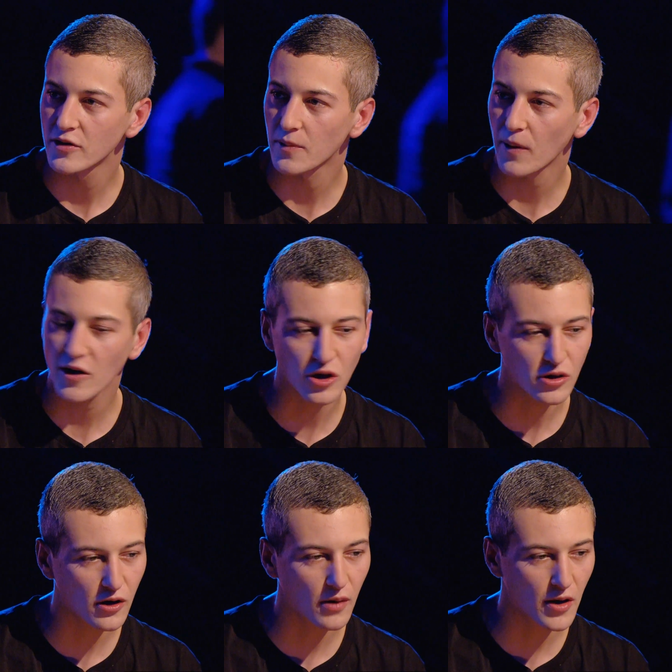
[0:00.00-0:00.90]
It's a pleasure, you
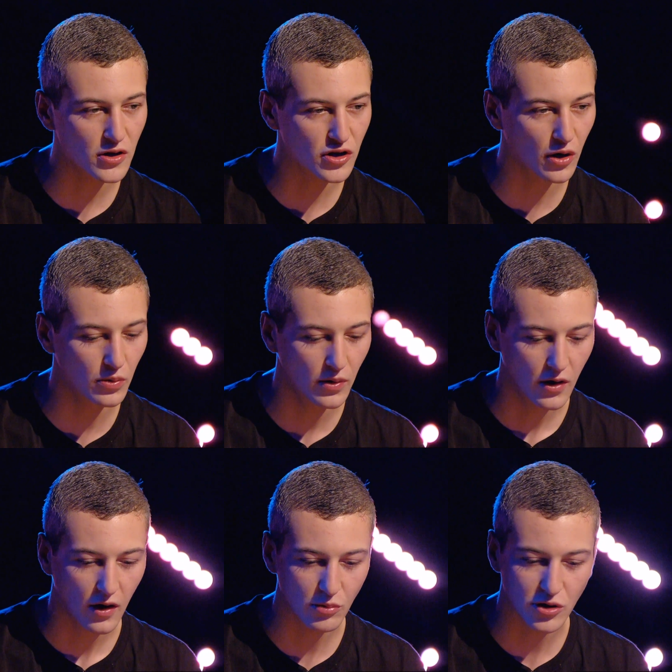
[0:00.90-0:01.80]
know what I mean? So
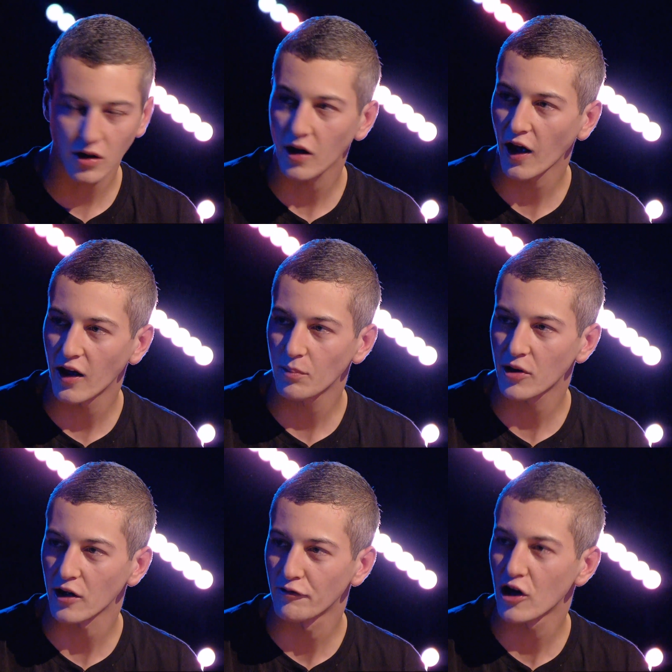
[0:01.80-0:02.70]
I'm just going to get in,
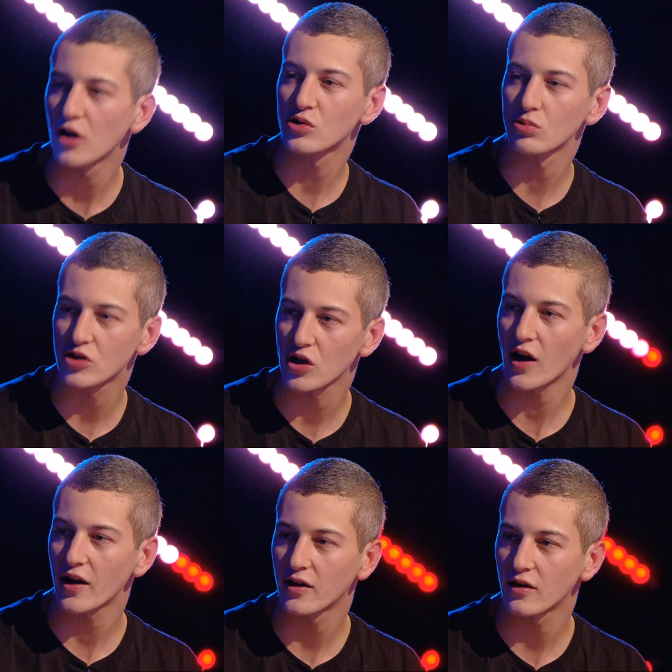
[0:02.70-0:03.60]
get the rehearsals
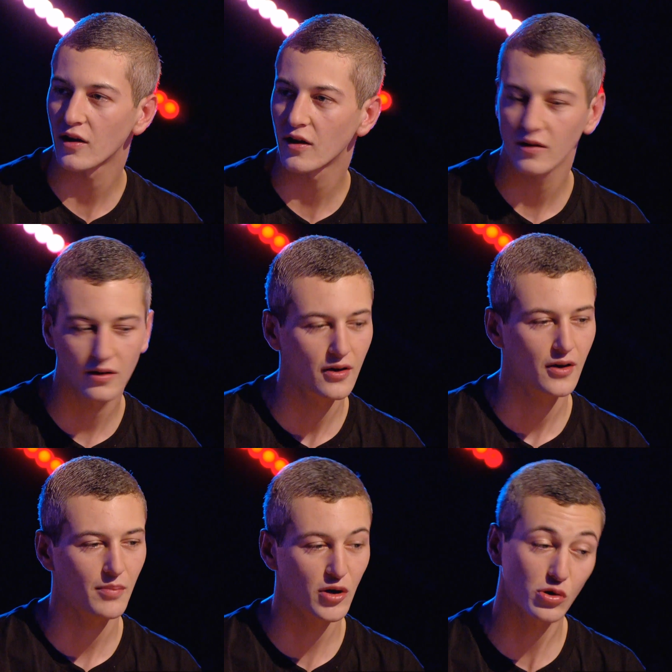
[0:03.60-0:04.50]
tight and
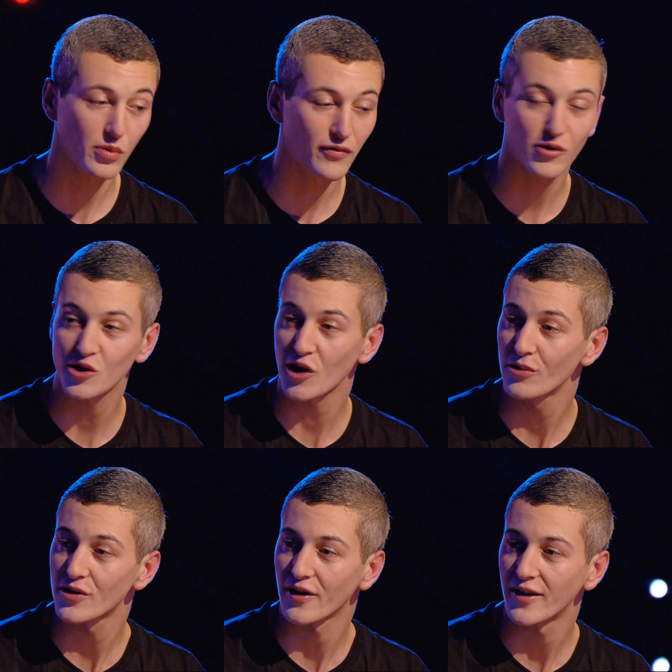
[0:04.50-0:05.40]
make sure we have a good show
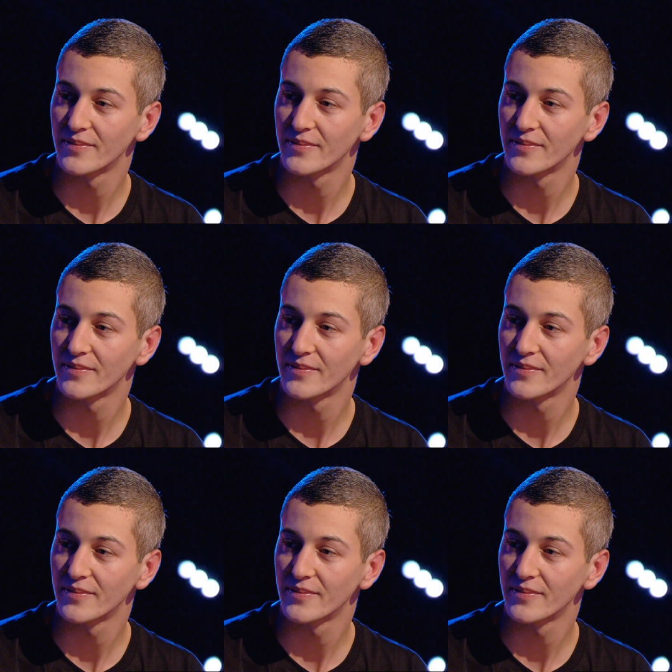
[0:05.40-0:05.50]
tonight.